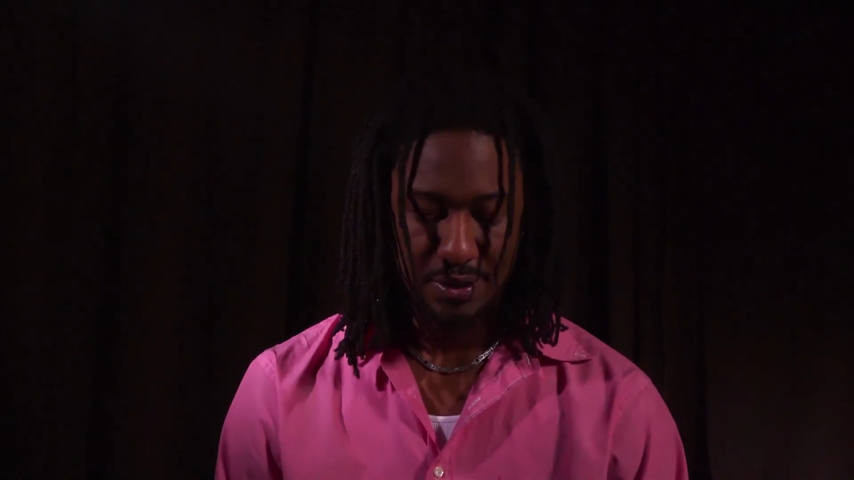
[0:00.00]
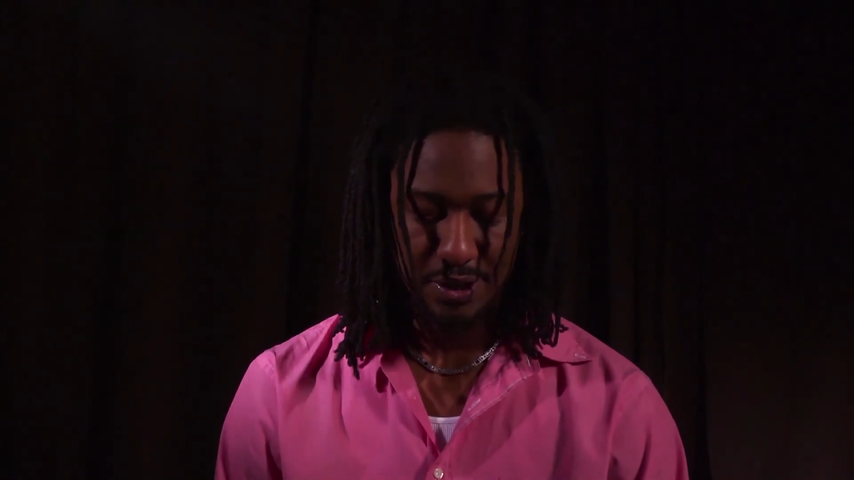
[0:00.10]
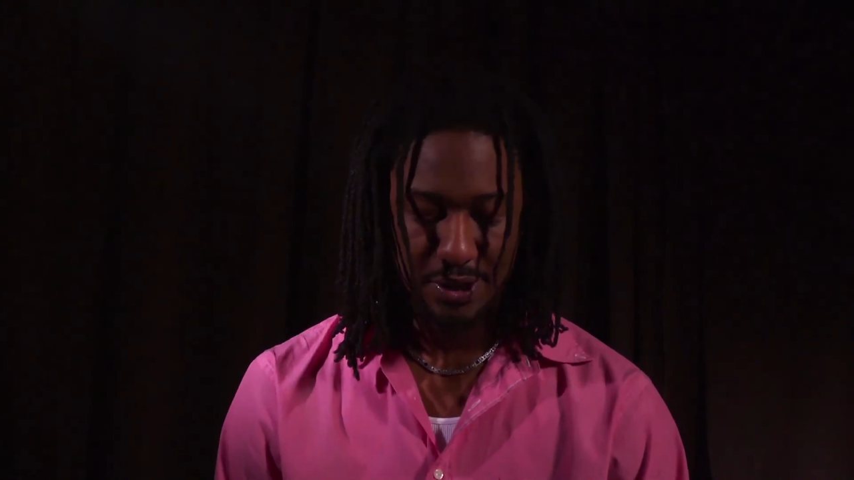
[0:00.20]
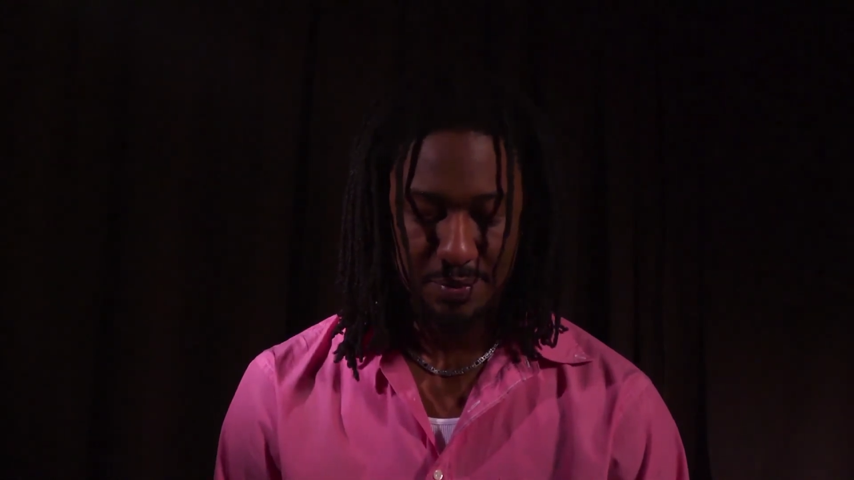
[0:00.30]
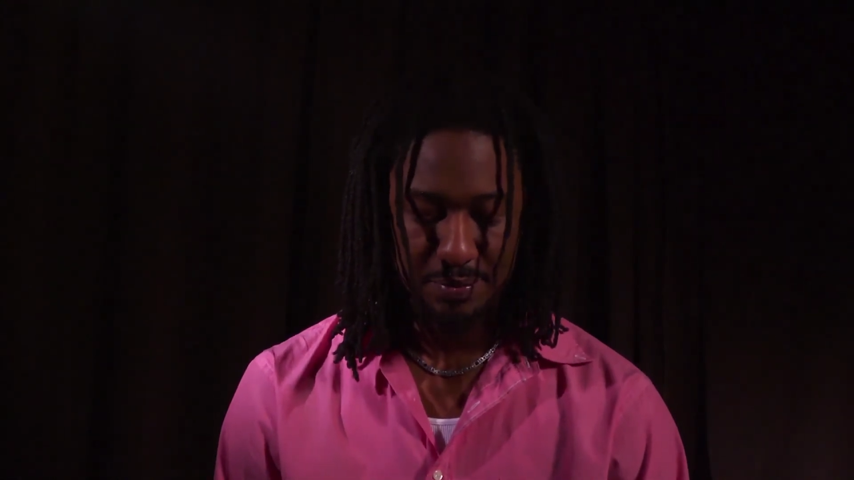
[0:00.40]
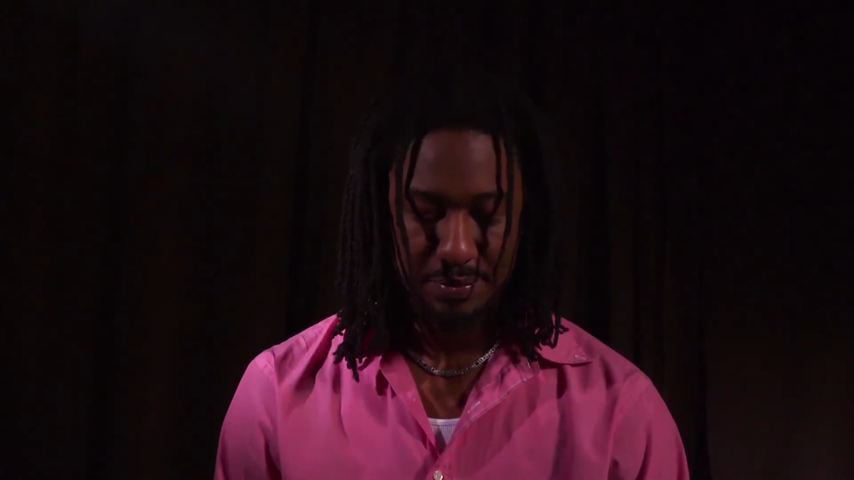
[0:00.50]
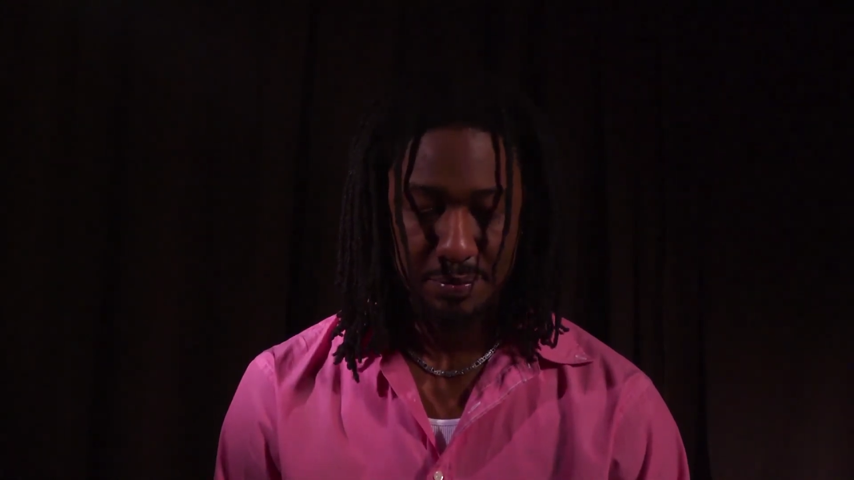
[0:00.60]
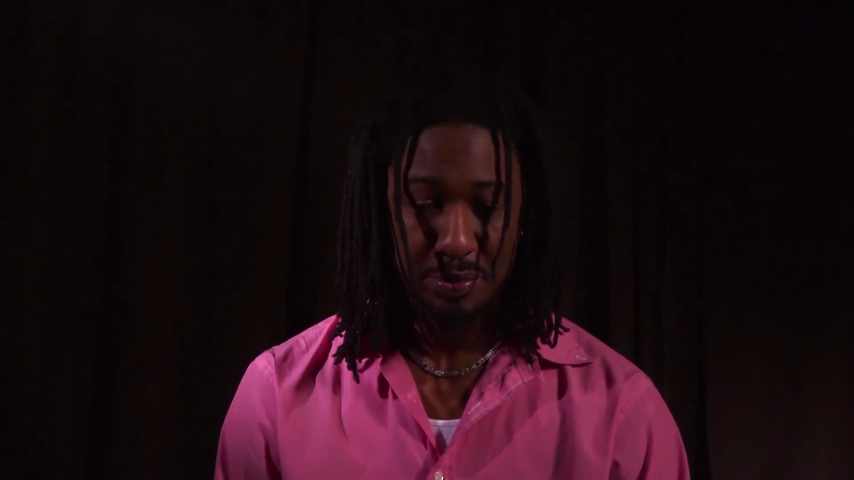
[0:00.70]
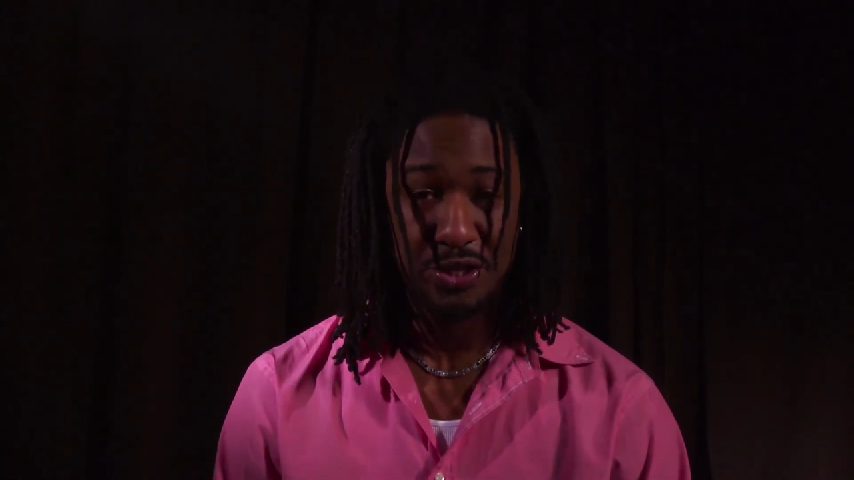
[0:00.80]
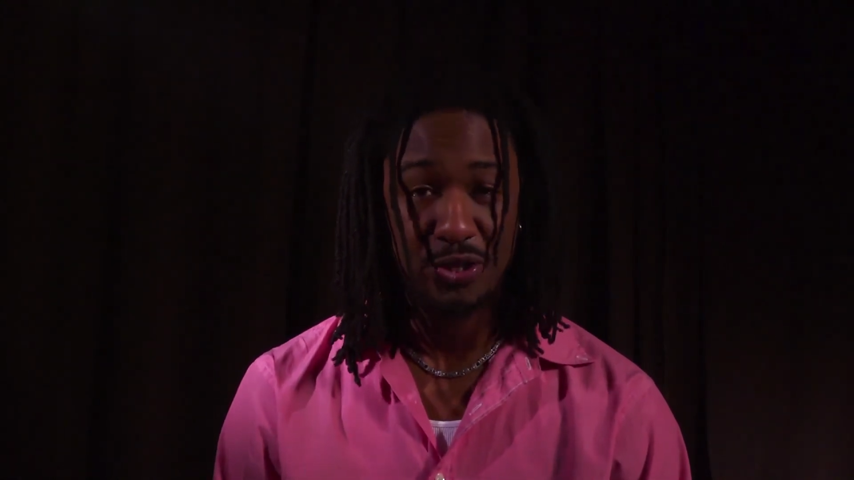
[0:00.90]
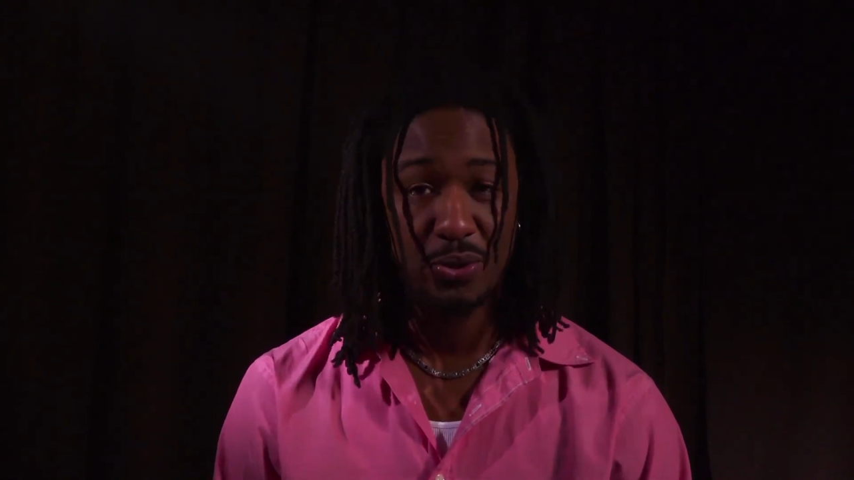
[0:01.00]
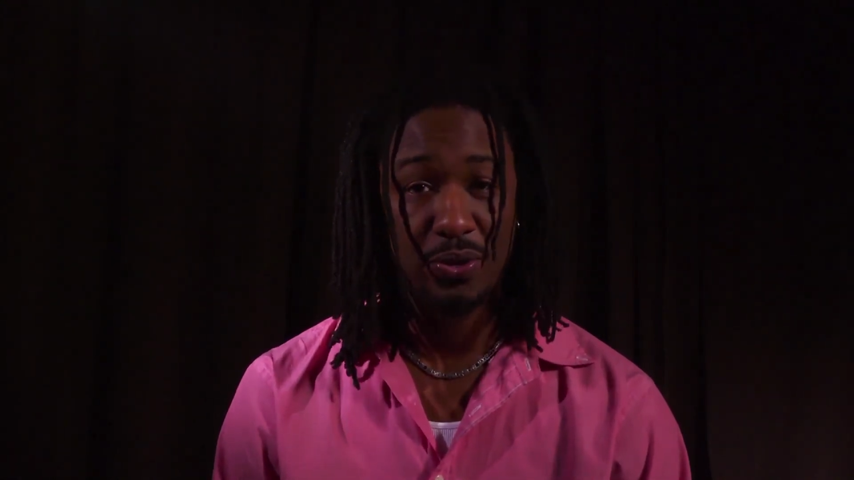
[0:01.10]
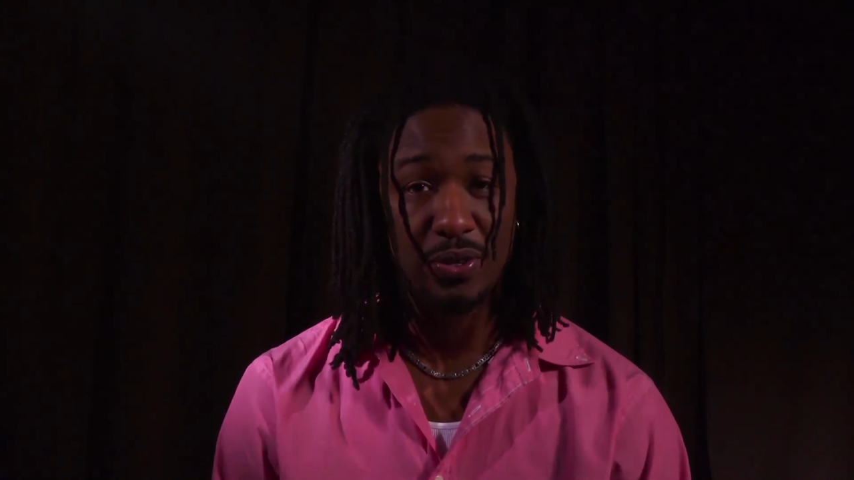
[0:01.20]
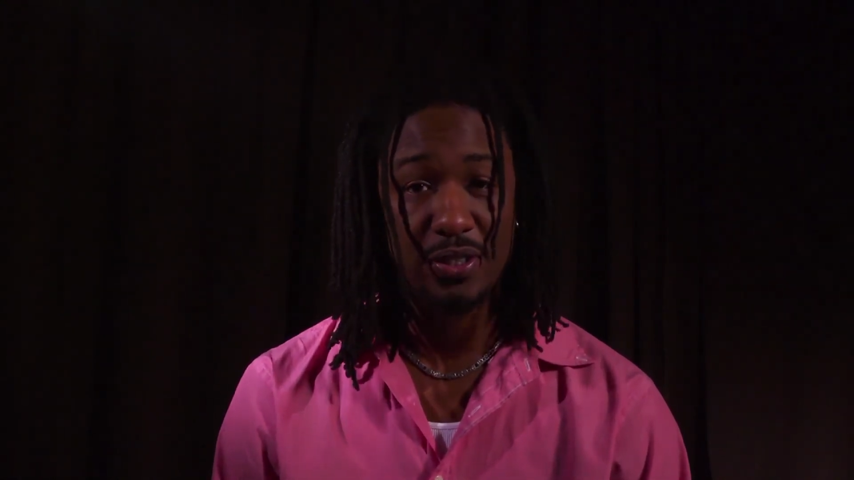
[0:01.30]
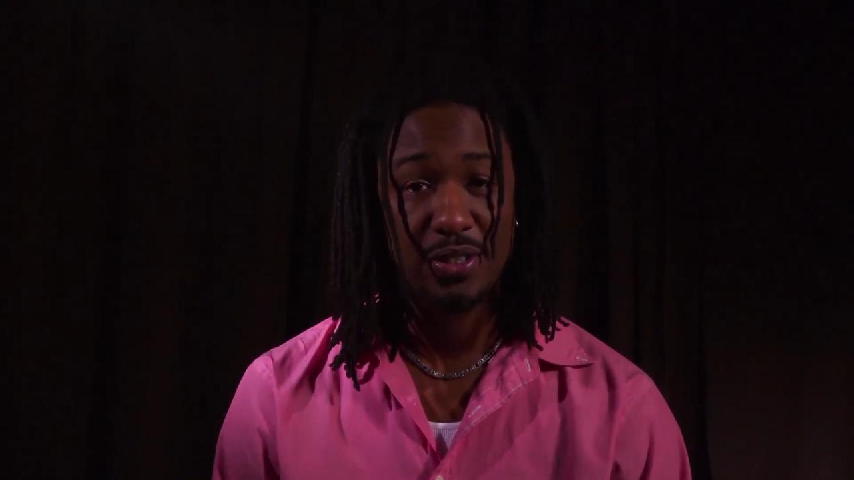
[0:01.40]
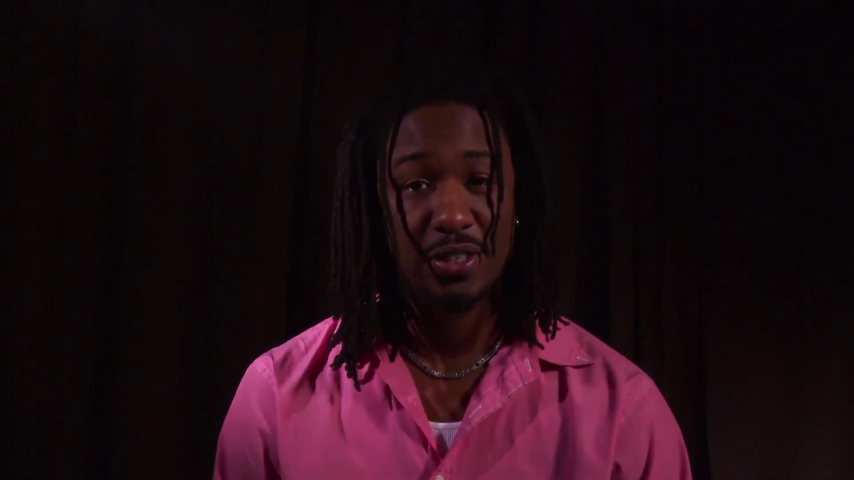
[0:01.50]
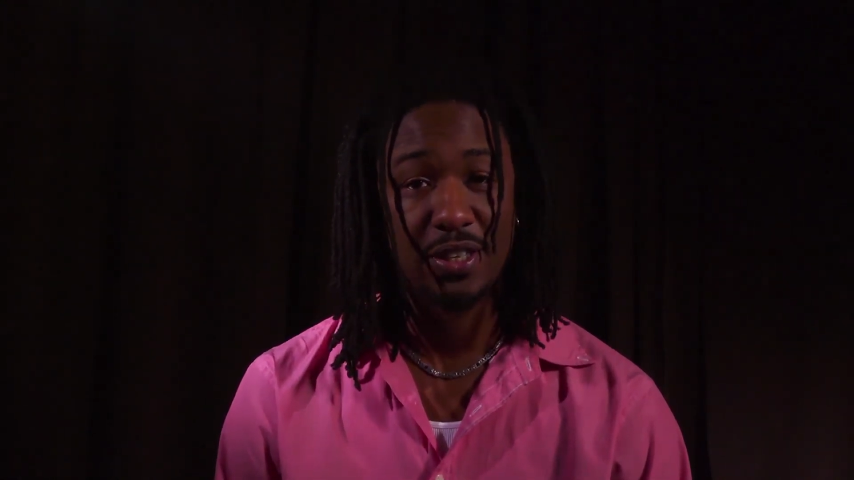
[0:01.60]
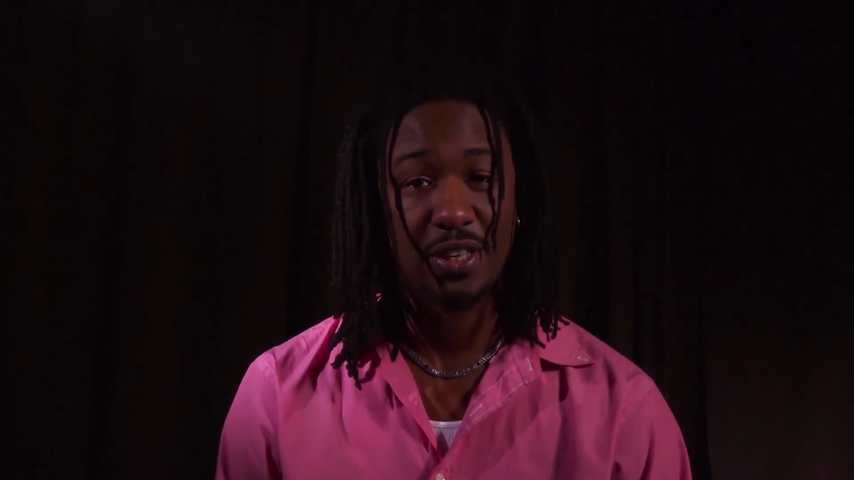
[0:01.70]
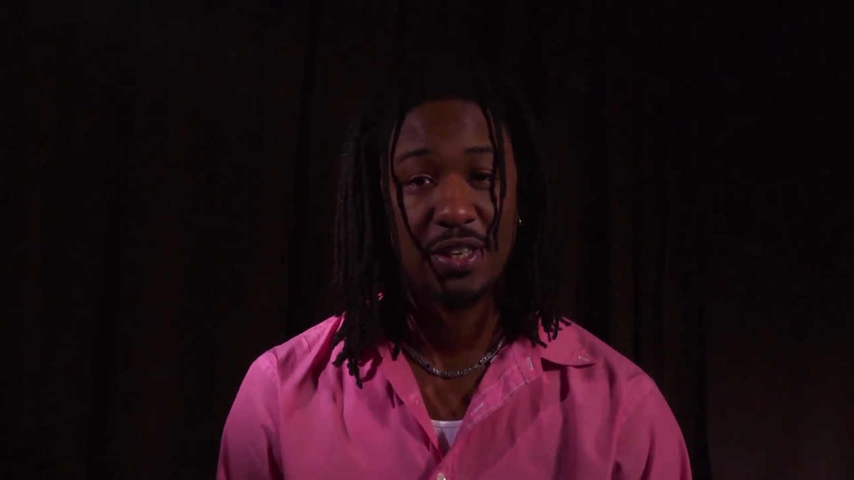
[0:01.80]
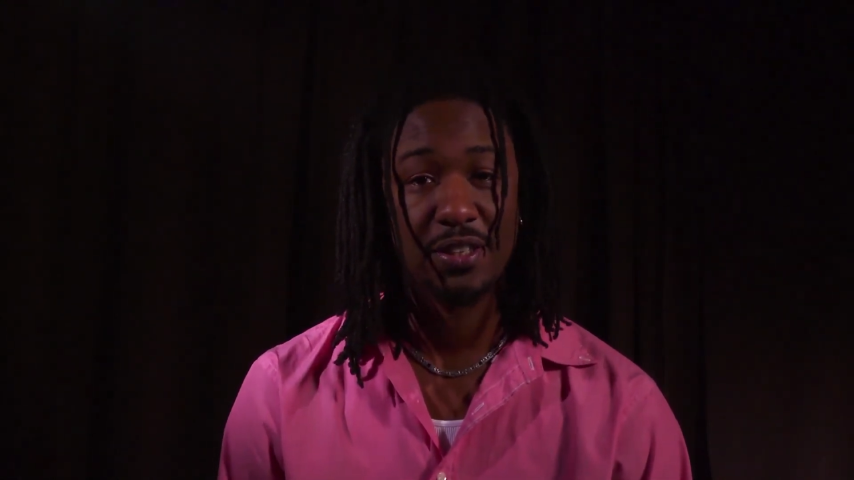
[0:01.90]
Um, be sure to
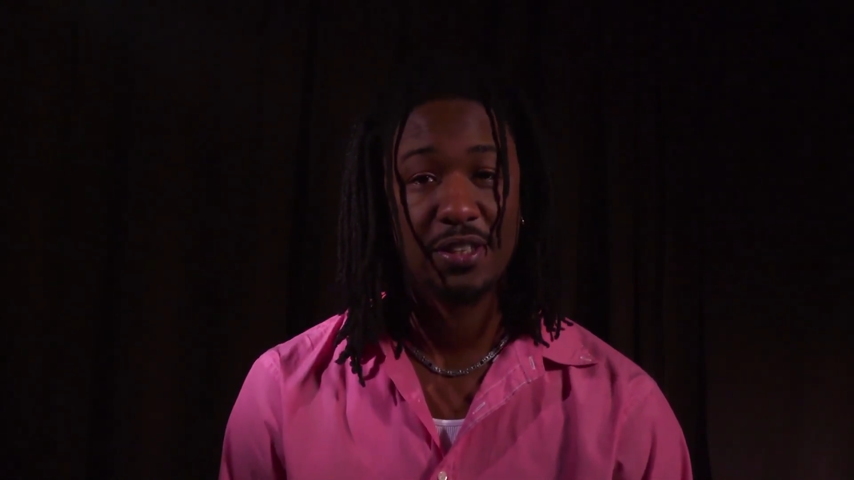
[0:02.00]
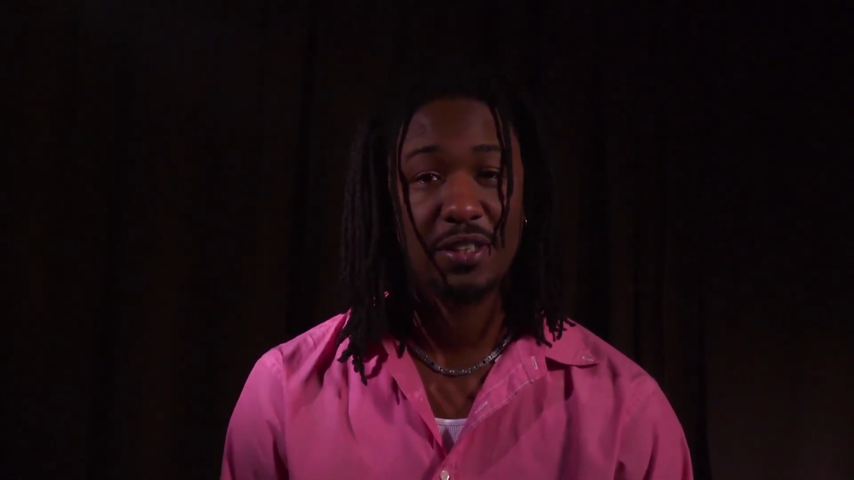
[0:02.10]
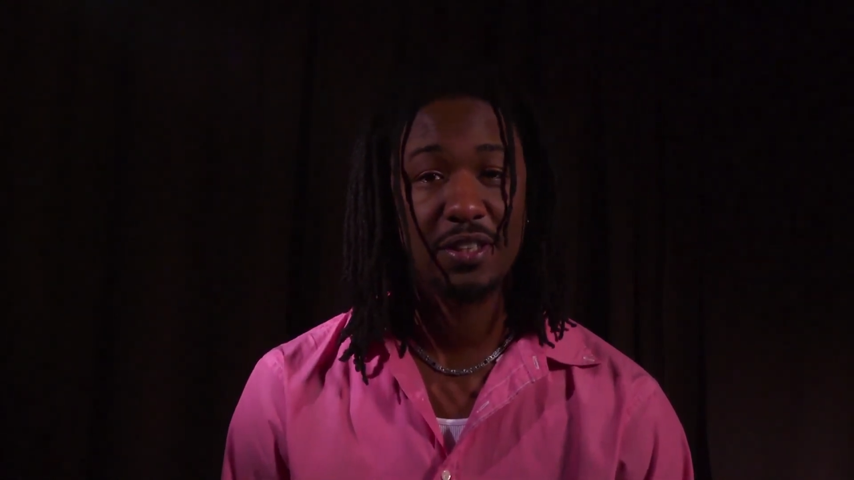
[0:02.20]
uh,